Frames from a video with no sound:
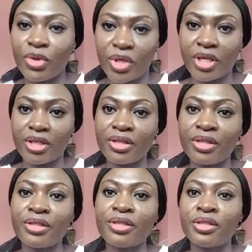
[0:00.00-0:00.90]
Okay,
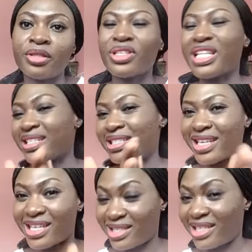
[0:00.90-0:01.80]
so
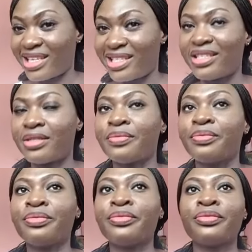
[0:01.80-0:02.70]
that's etiquette.
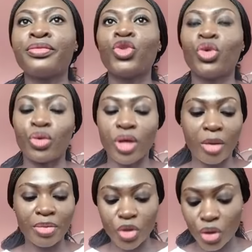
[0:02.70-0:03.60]
So
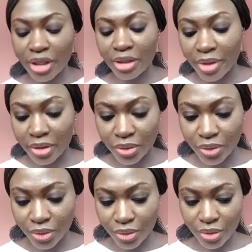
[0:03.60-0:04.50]
I'll be talking about